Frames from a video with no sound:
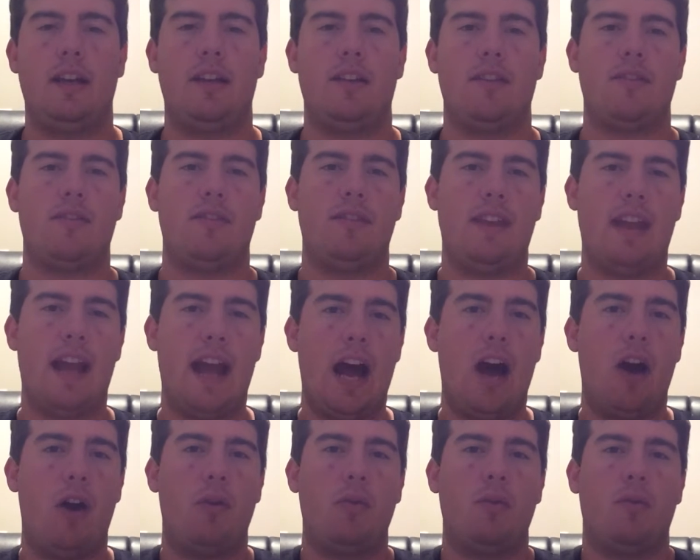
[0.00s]
So
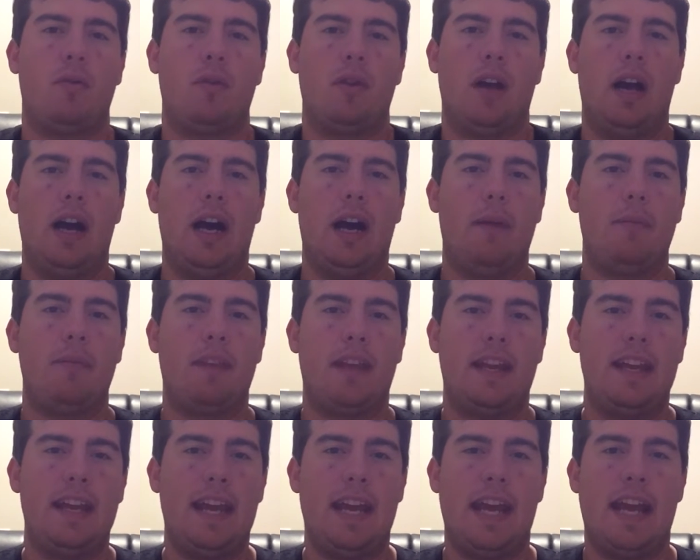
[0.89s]
now
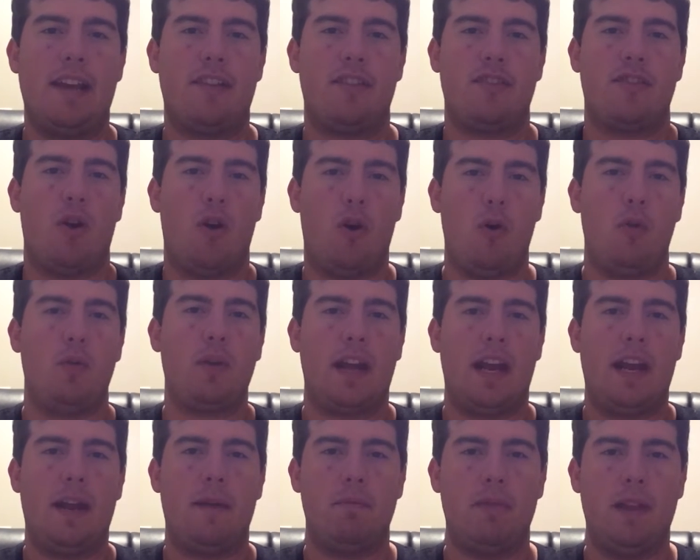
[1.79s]
that he has his own
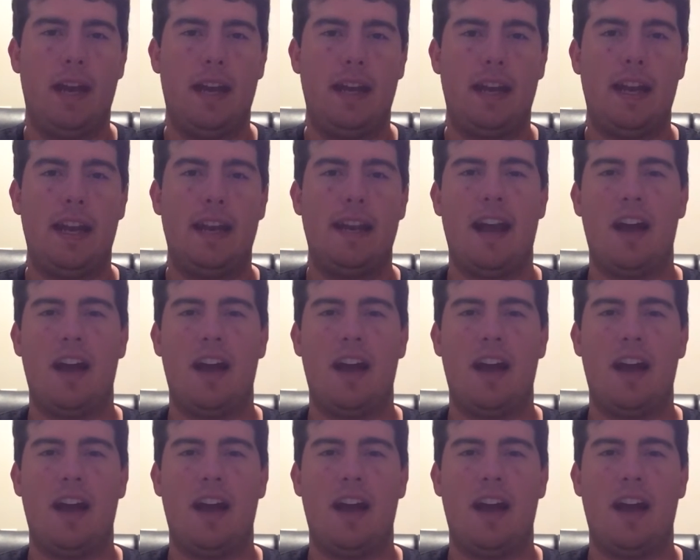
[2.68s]
game plan in,